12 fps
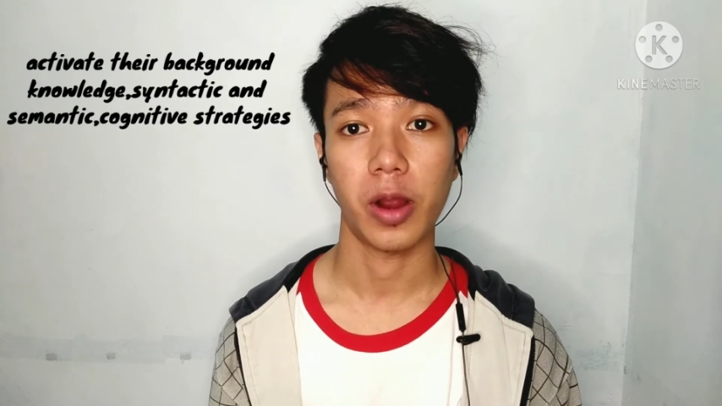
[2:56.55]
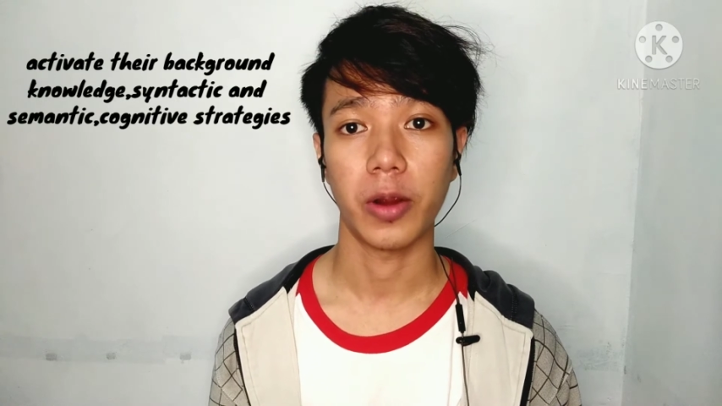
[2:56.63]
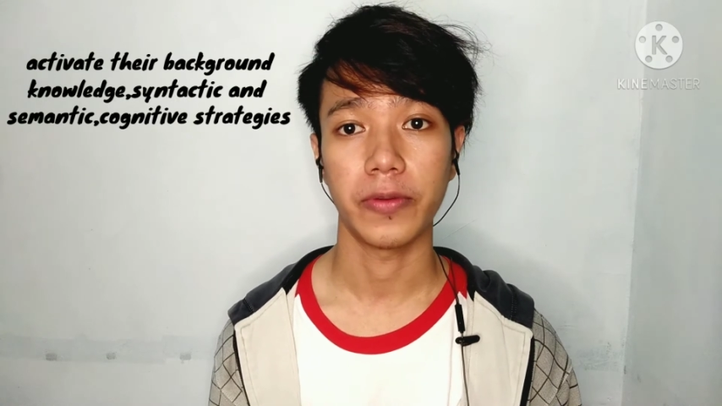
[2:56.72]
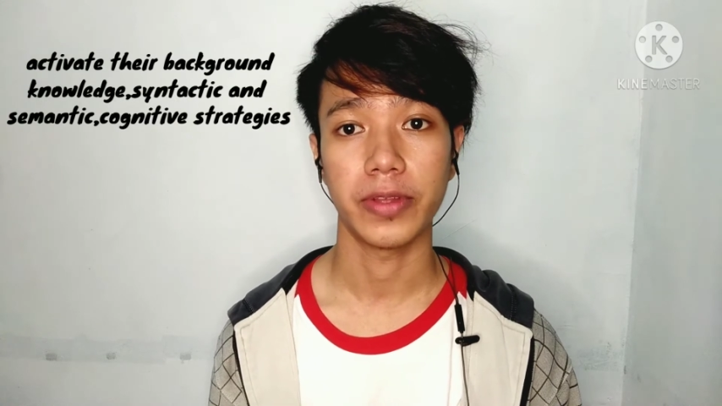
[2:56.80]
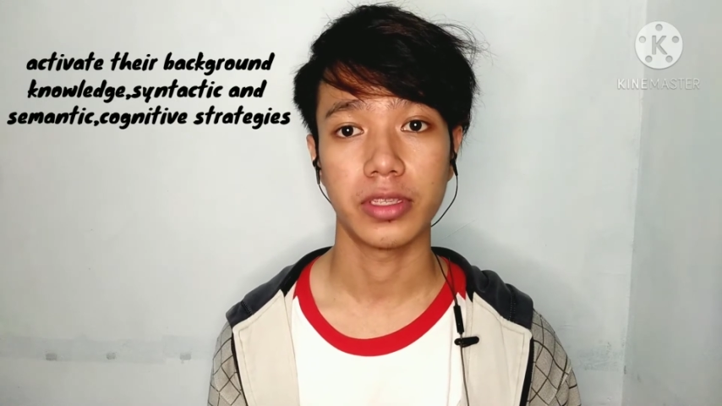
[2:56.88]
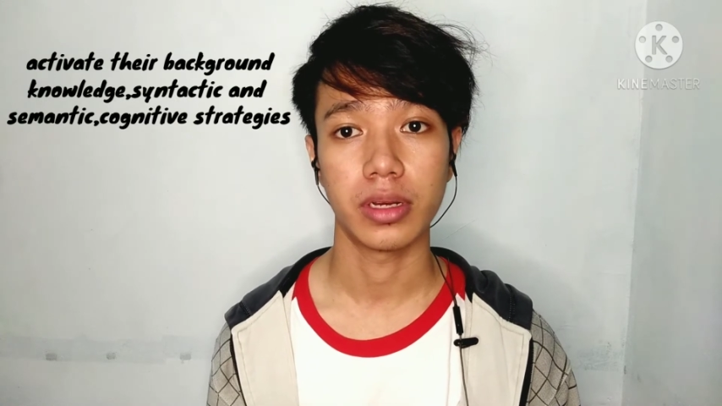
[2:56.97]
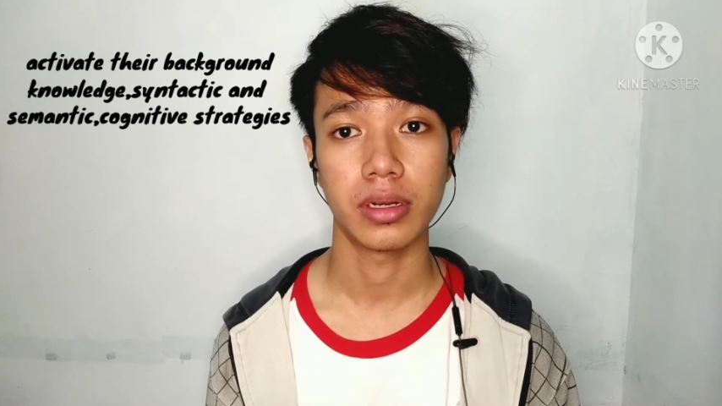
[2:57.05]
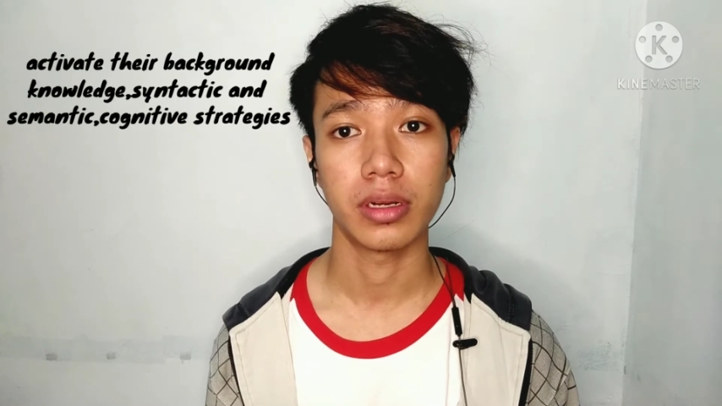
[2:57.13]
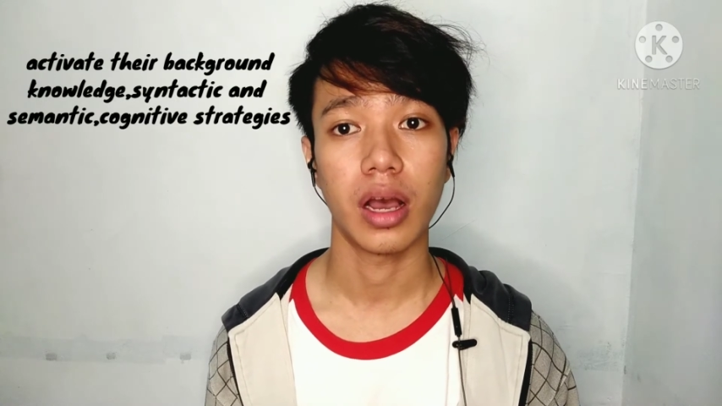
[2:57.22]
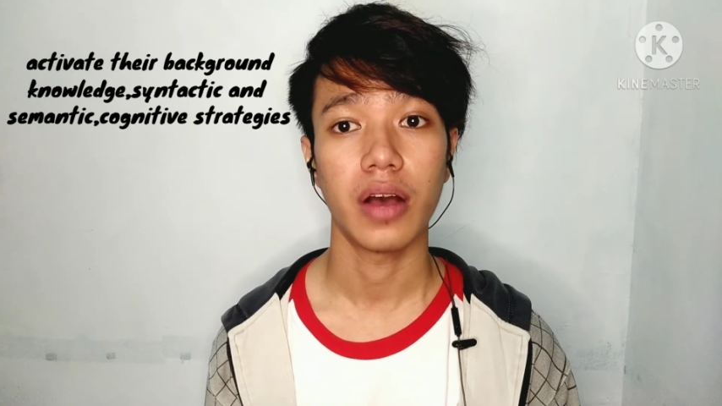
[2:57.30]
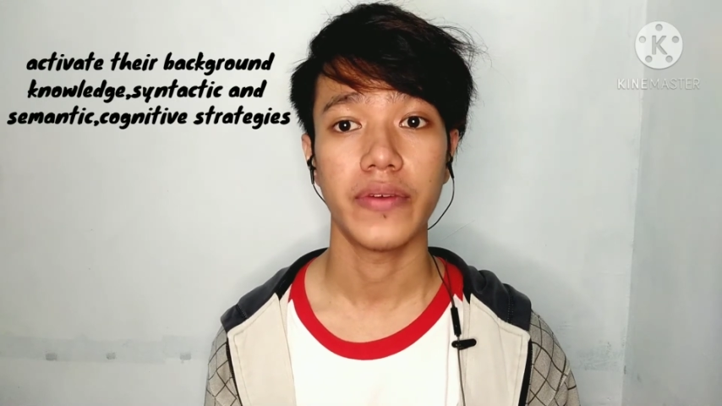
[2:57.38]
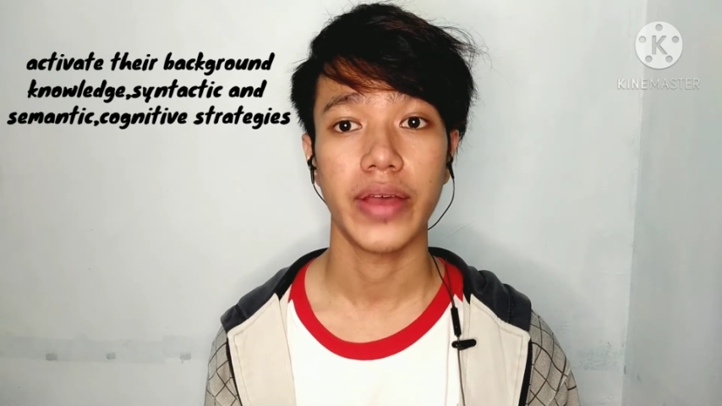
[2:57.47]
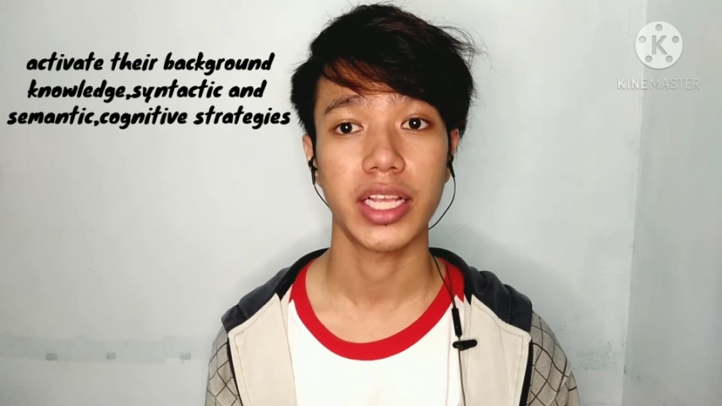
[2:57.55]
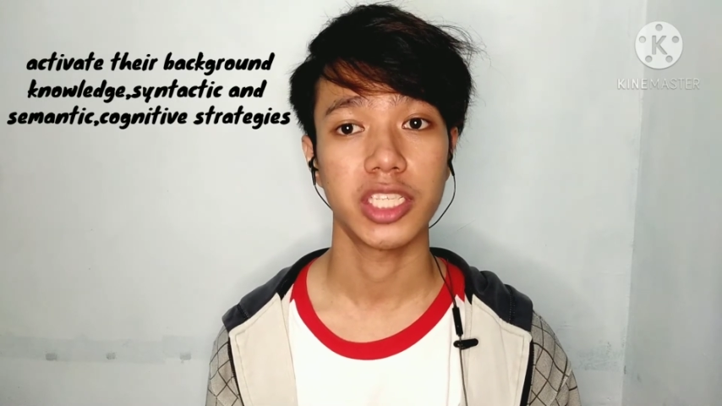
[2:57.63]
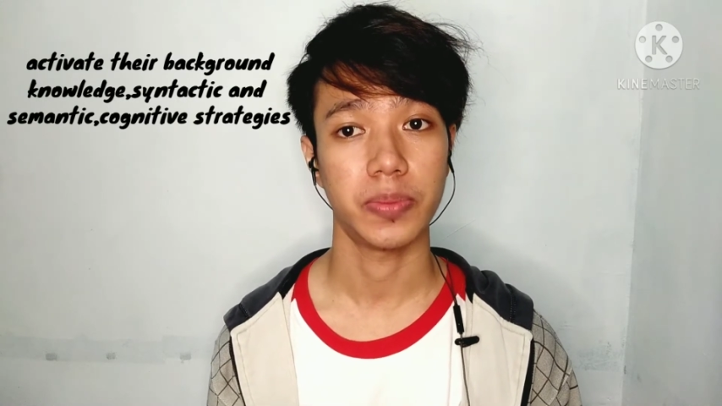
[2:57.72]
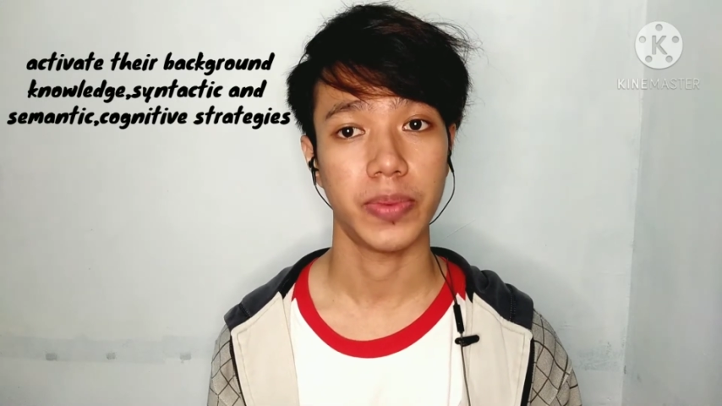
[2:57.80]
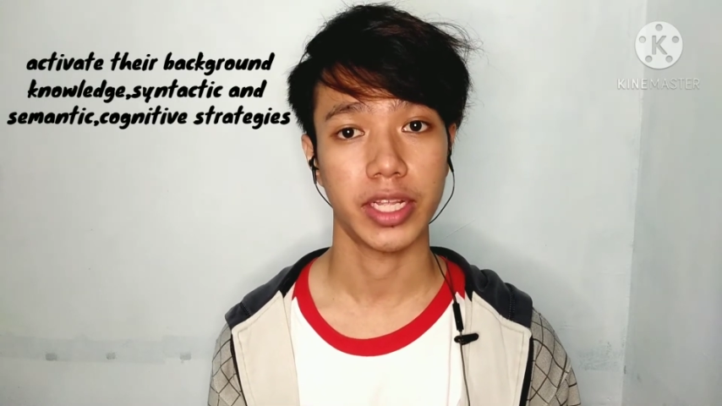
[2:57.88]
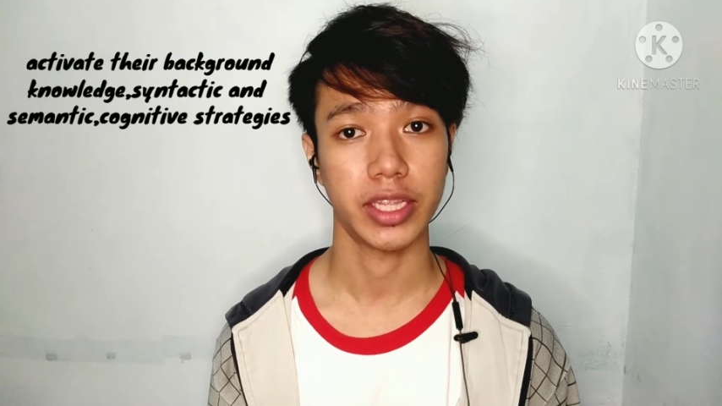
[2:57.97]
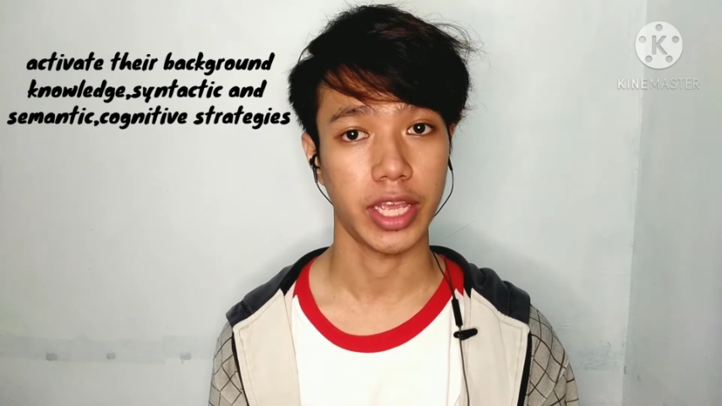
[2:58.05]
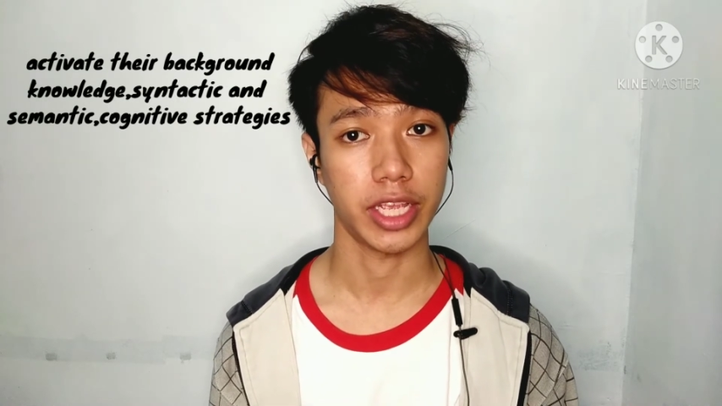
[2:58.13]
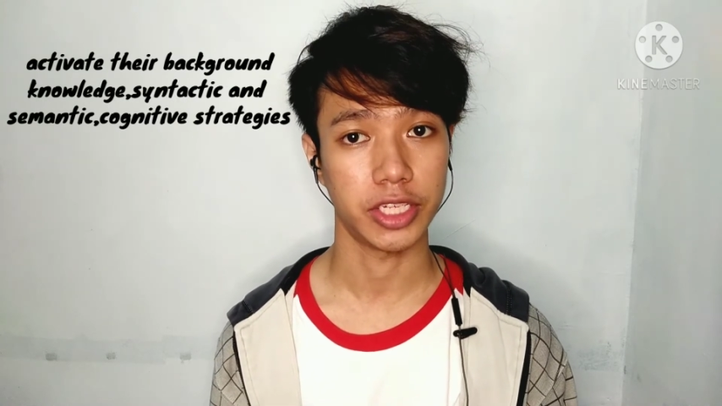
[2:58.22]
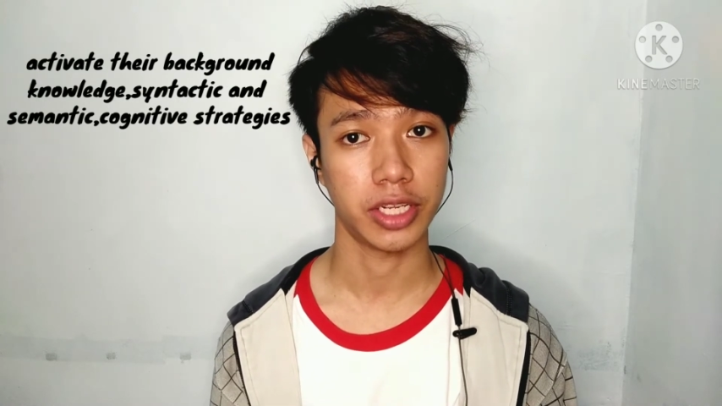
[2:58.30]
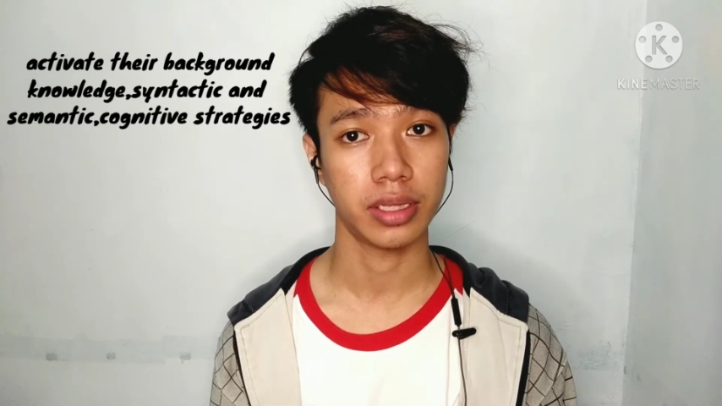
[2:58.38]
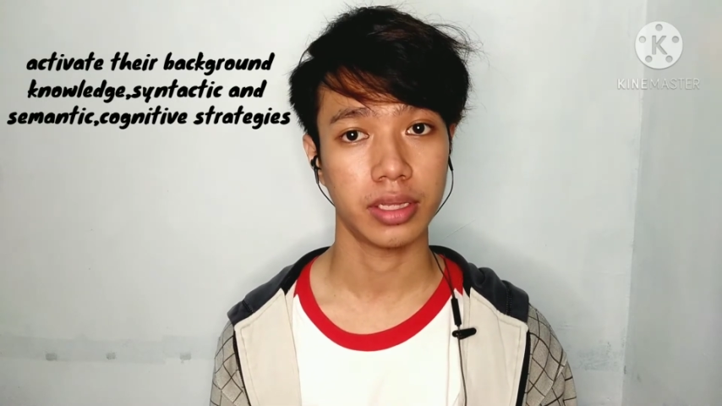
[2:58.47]
horizon of
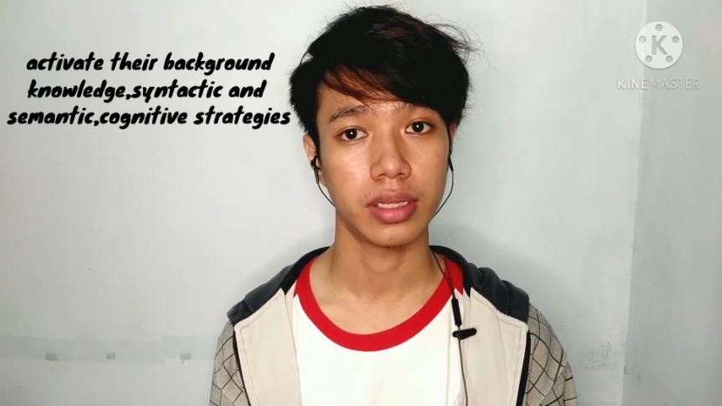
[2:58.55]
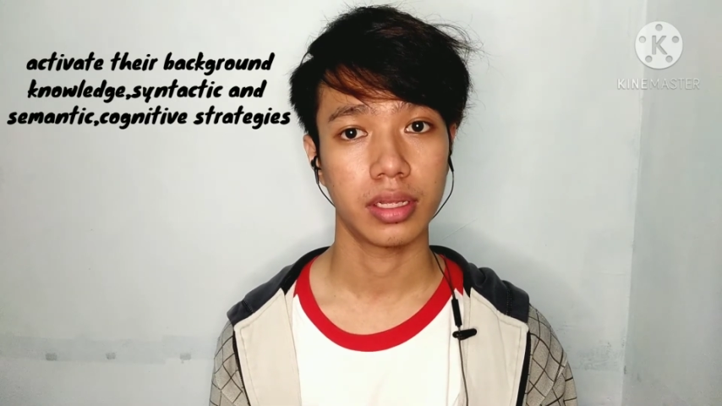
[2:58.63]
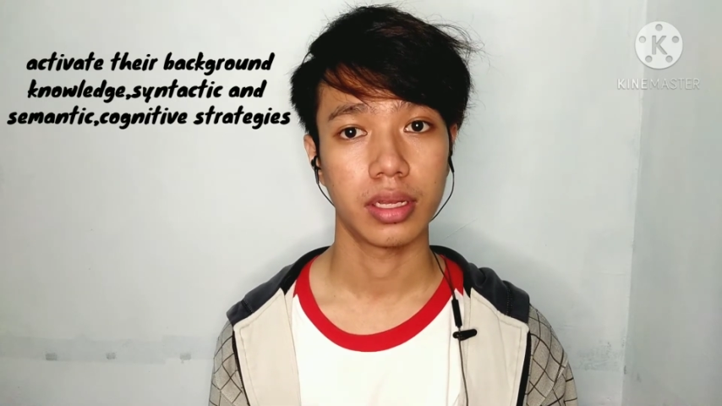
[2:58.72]
expectation,